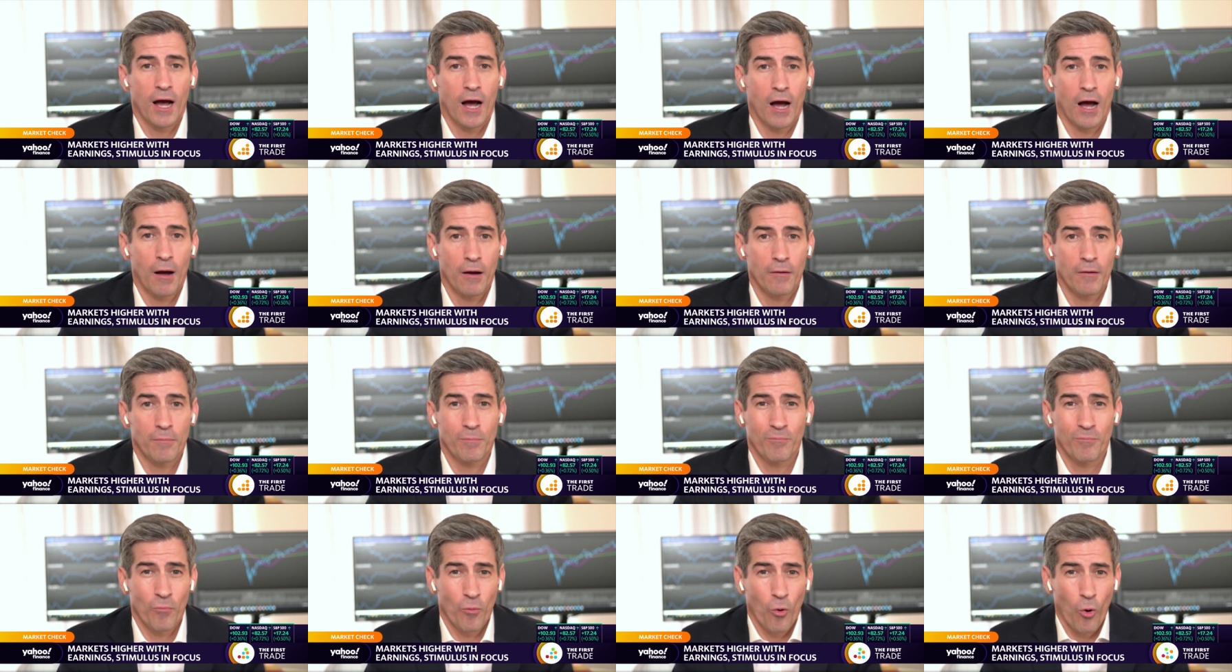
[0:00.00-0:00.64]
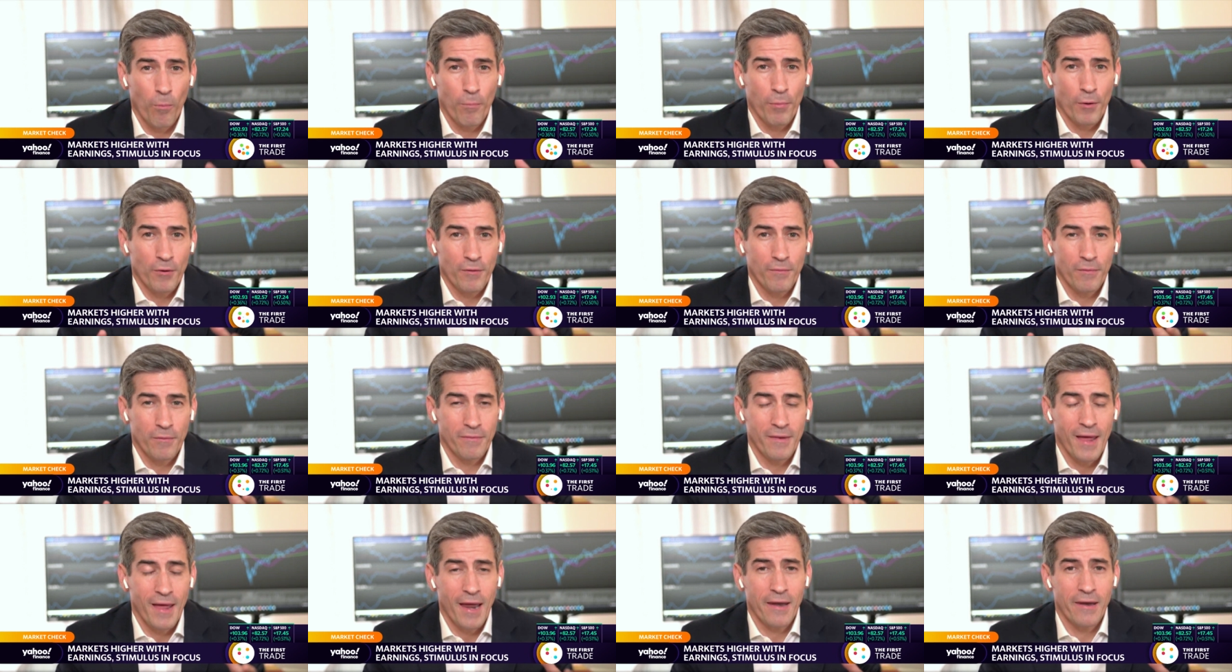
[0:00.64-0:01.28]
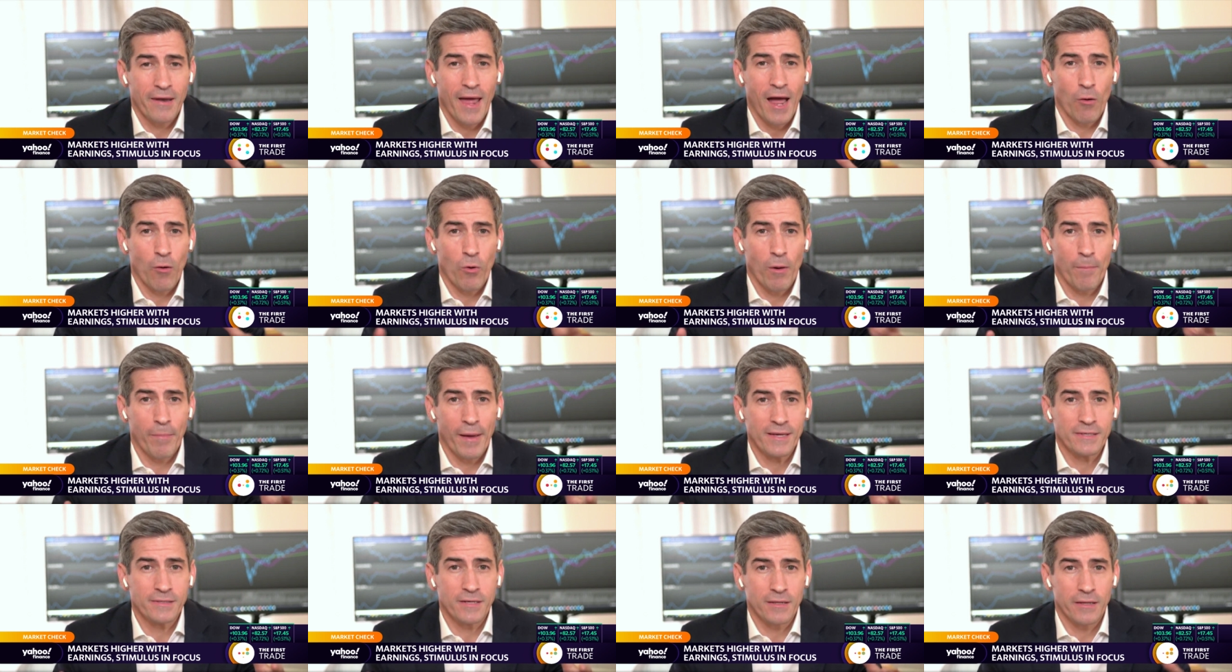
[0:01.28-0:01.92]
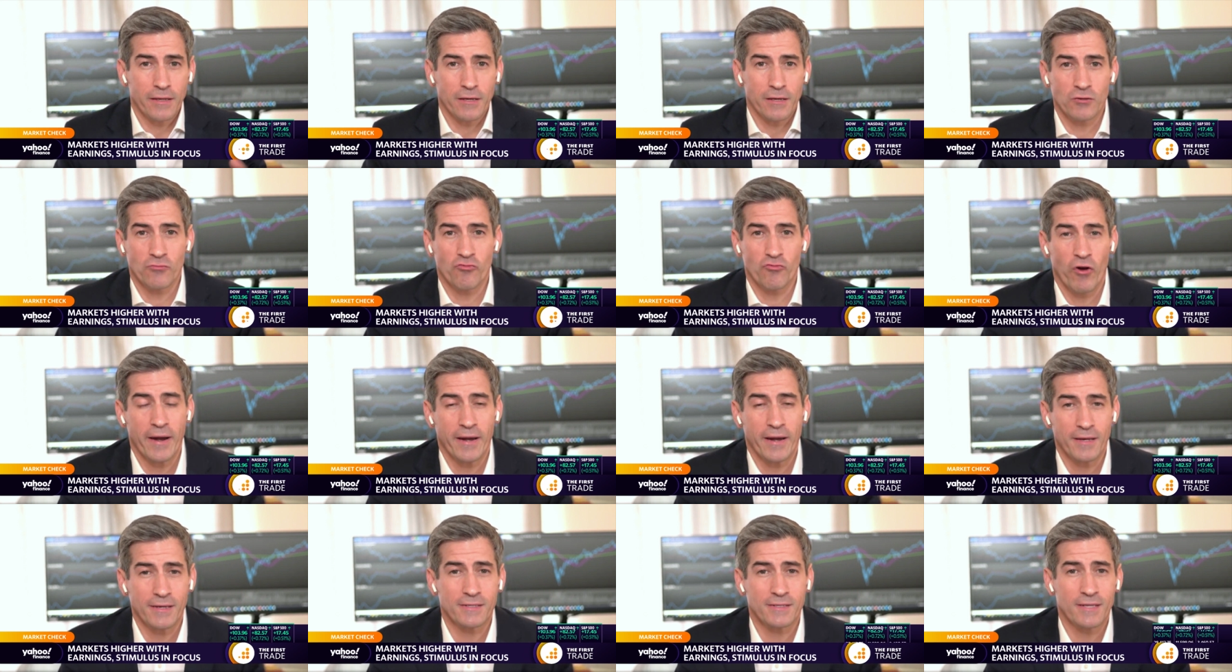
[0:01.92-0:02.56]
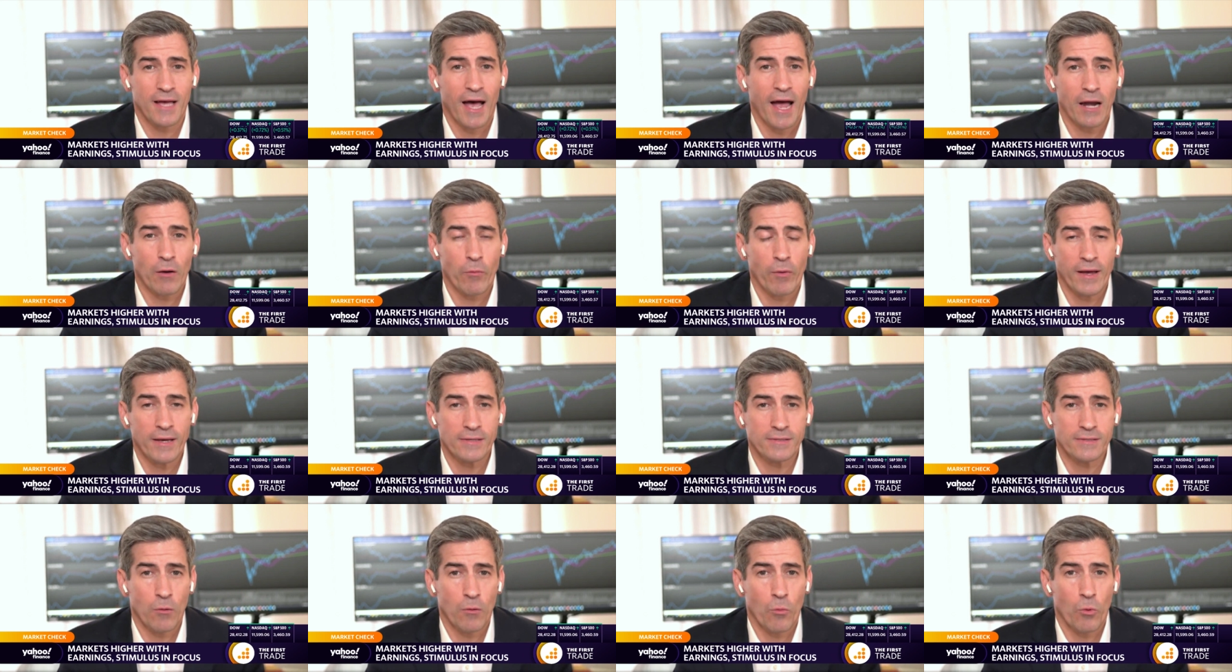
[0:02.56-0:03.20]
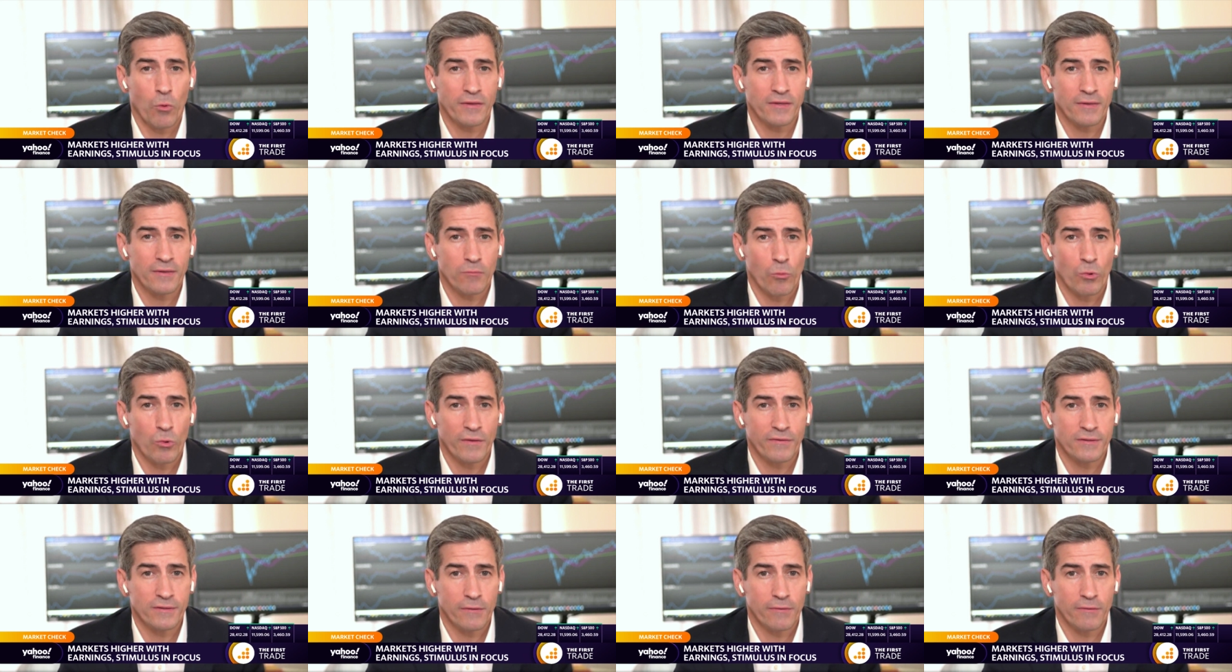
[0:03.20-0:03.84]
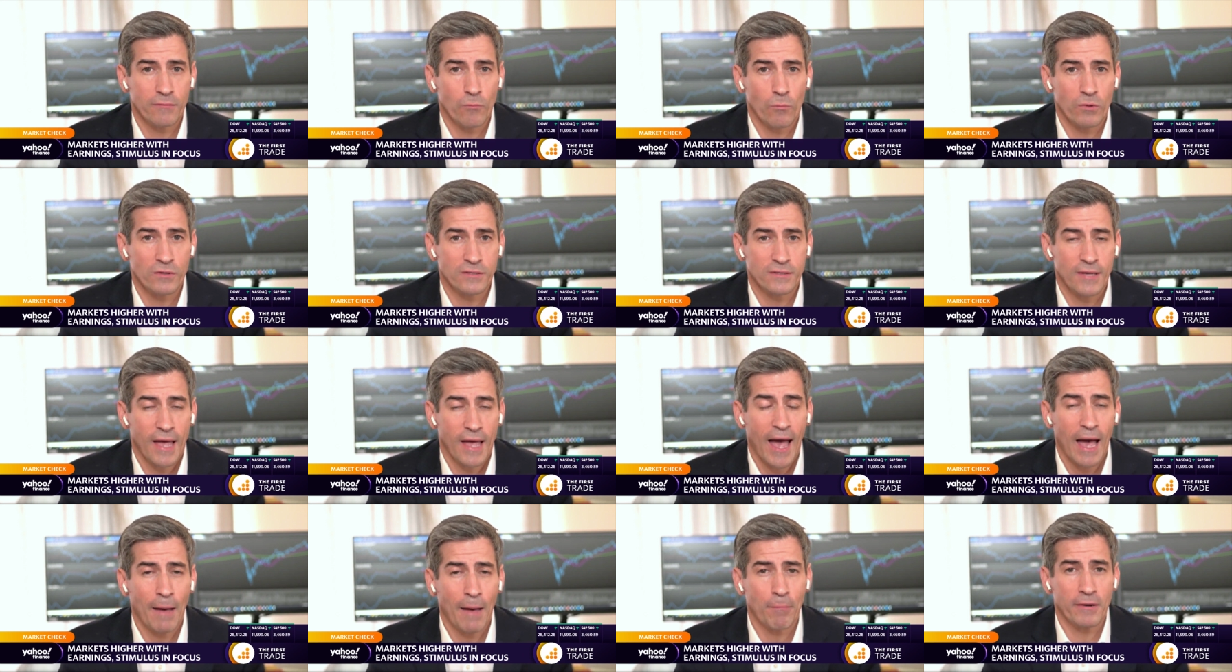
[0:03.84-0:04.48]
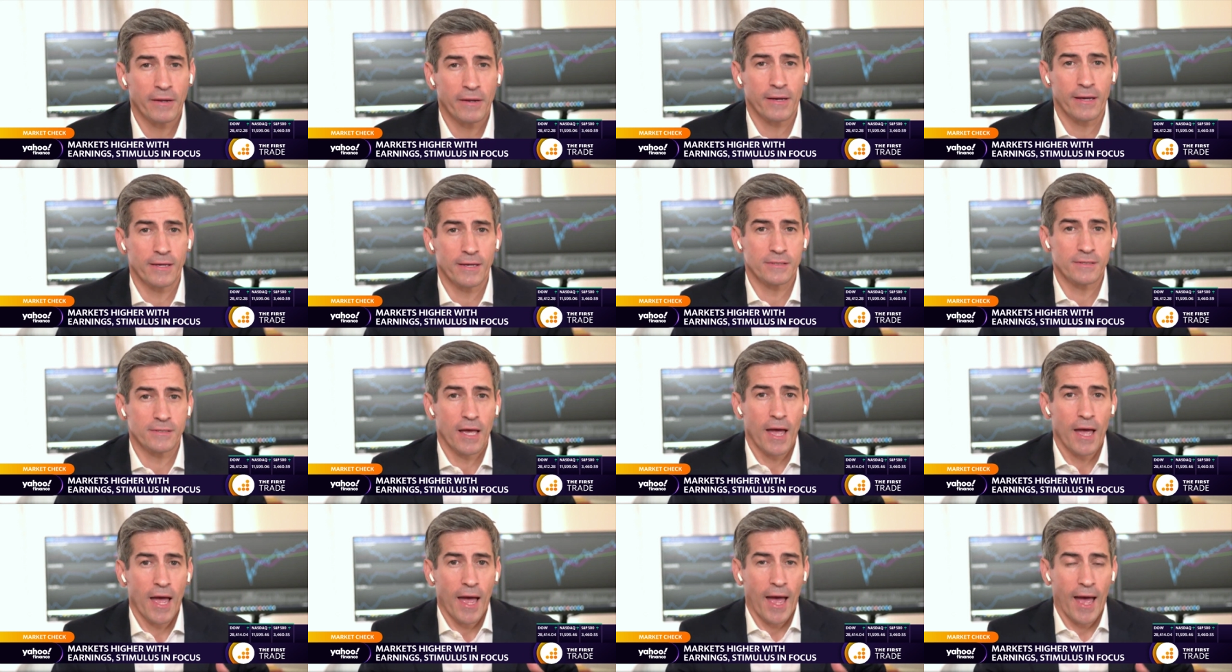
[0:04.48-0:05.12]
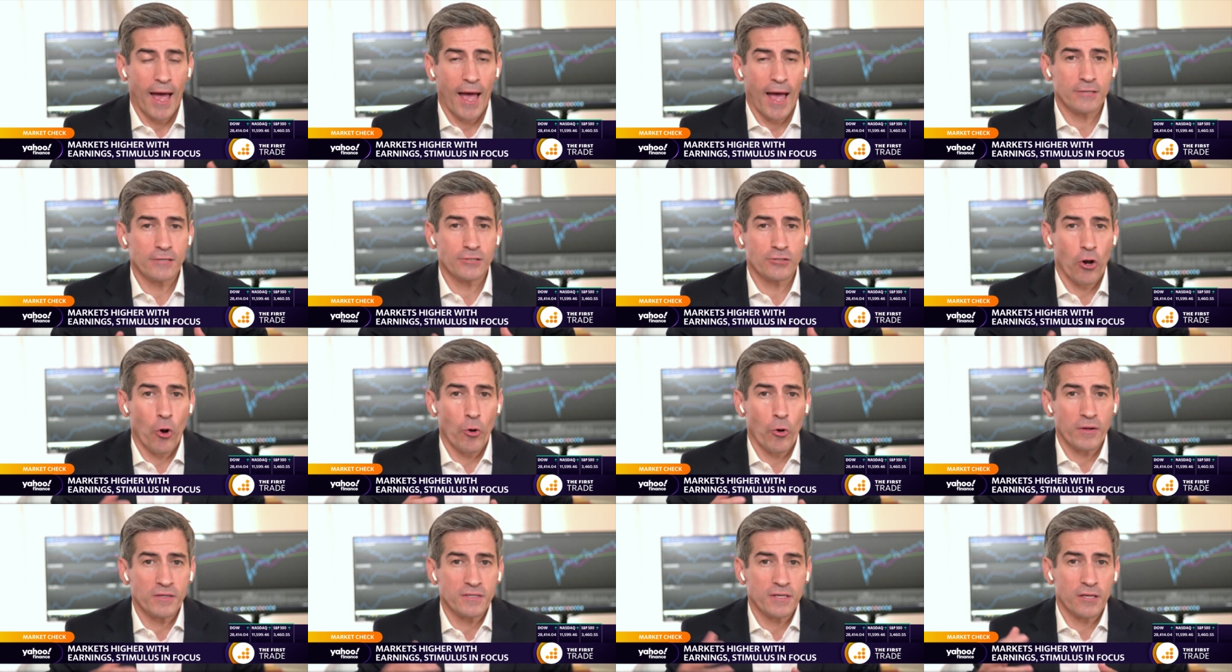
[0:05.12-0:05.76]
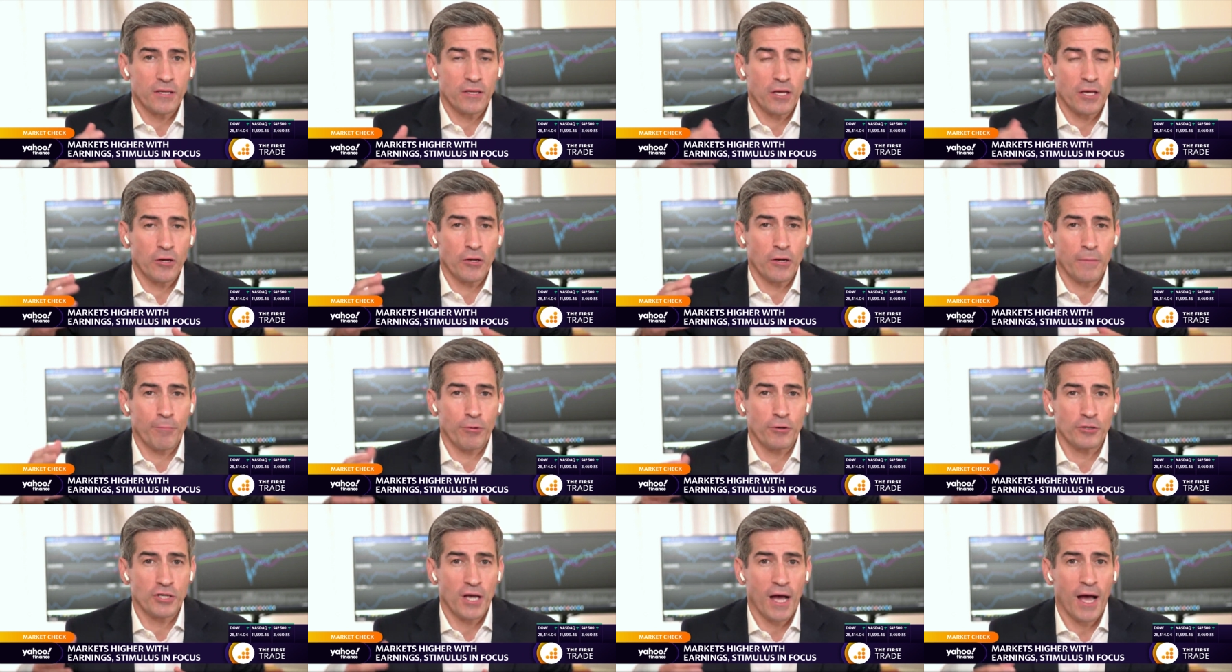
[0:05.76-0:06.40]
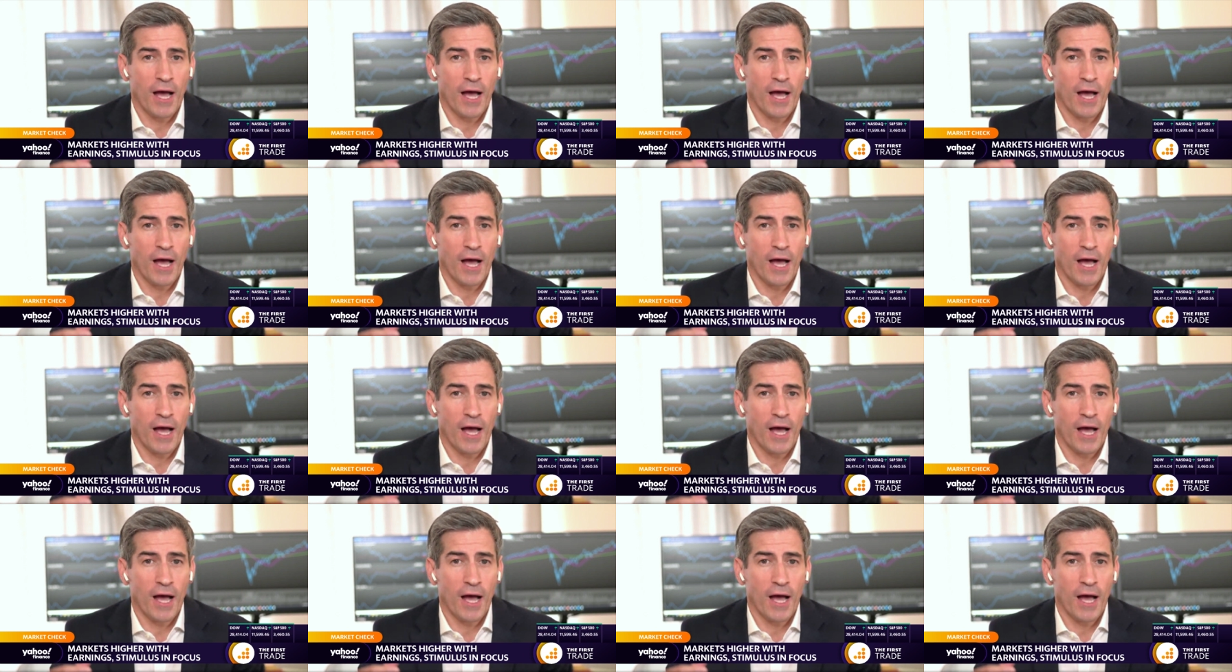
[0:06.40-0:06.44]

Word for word: But net, we're basically trading sideways. And what's happening is, as earnings continue to push